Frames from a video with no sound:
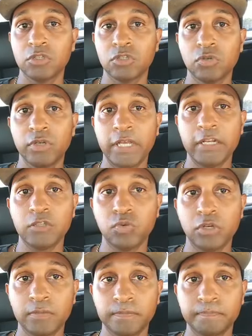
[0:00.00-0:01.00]
So that is
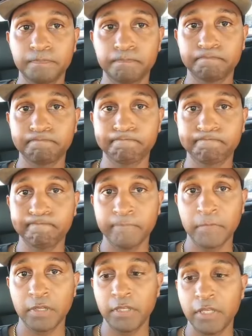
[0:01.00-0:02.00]
what,
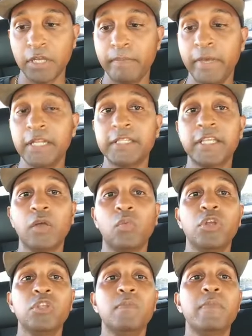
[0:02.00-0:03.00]
meditate.
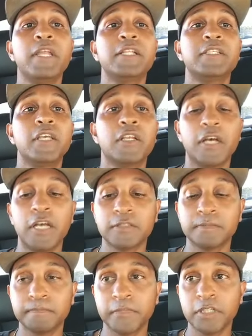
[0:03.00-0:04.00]
When you meditate,
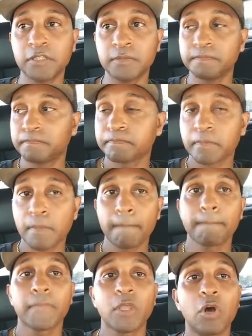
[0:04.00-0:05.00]
guys, listen,
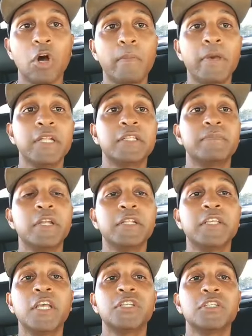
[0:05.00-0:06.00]
all
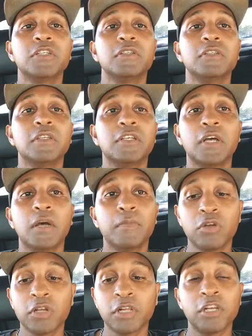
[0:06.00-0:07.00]
meditation,
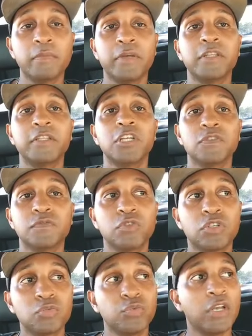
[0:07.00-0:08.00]
I'm going to clear up meditation for
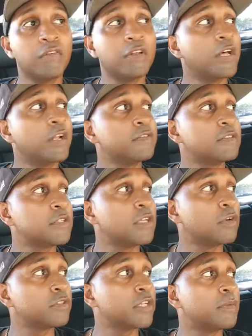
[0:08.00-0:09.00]
you because we have a lot of
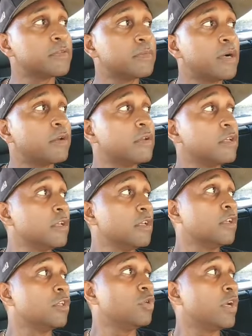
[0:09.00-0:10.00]
stereotypes about
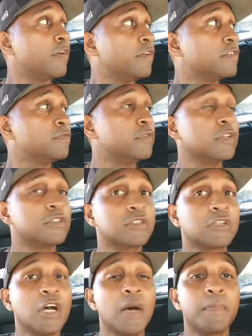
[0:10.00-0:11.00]

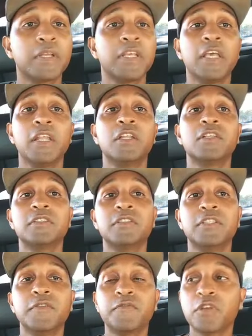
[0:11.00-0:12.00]
it's complicated, it's
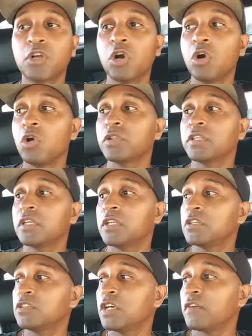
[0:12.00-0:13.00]
difficult,
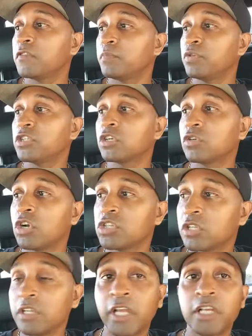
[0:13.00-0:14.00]
it is, you have to put your
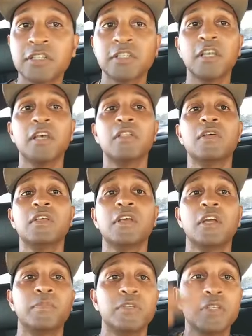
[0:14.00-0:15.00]
cross your legs together, you
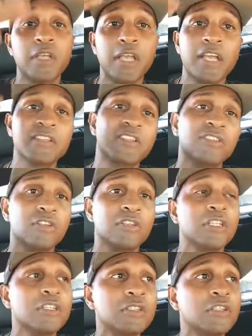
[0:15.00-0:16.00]
got to put your hands a
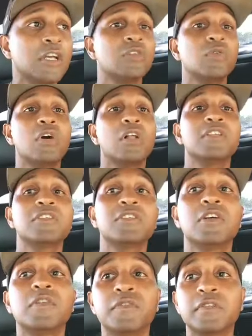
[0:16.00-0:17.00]
certain distance, you got to do all this
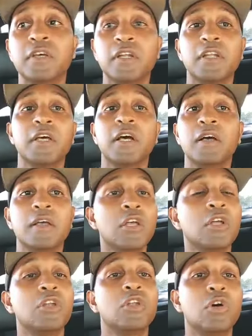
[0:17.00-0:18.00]
stuff and da-da-da.
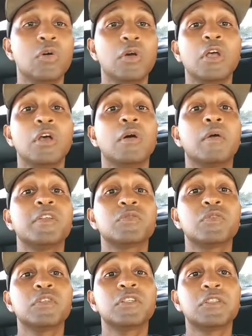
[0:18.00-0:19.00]
No,
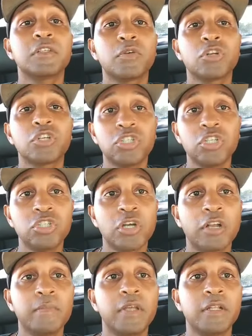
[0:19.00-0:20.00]
I'm going to teach you
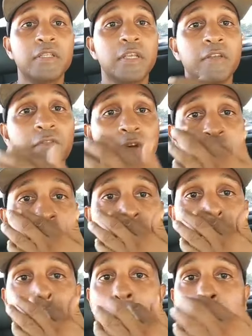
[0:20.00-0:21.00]
how to meditate. Very
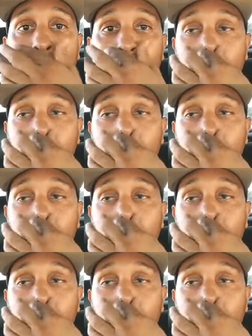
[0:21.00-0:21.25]
simple, all right?